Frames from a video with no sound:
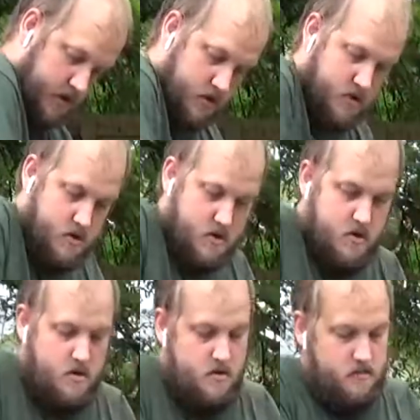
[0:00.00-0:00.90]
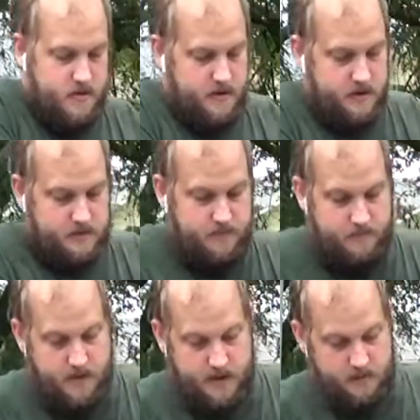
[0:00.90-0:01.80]
the Nepenthes
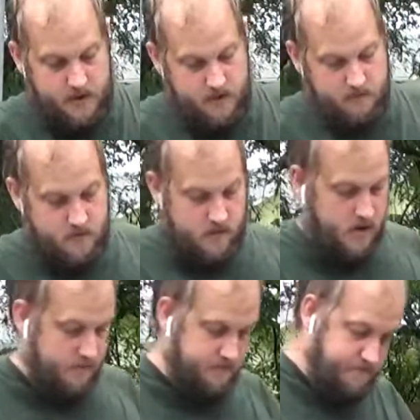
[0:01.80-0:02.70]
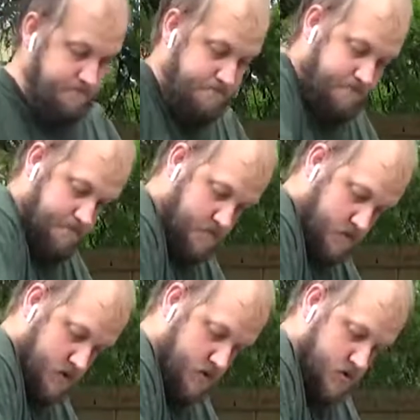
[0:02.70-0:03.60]
potting medium. A
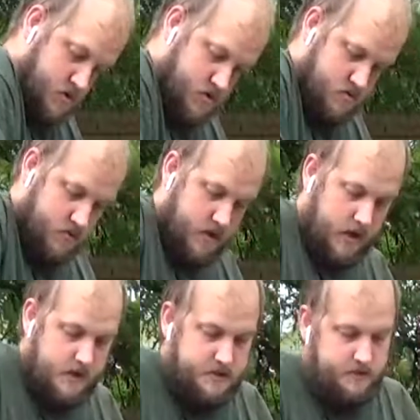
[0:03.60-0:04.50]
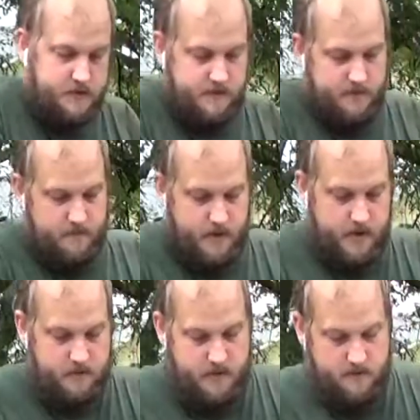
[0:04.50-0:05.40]
lot of guys use different
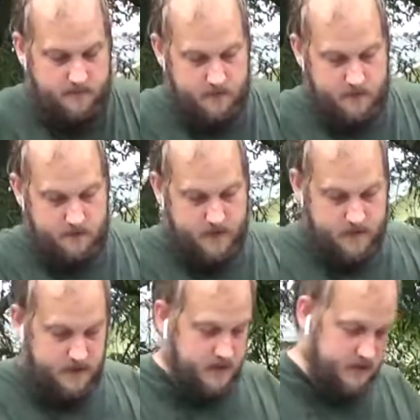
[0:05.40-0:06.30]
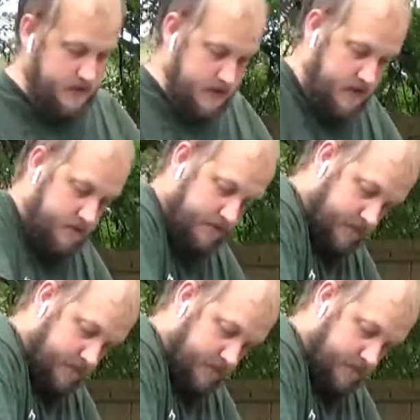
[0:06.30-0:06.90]
potting medium for the Nepenthes than they do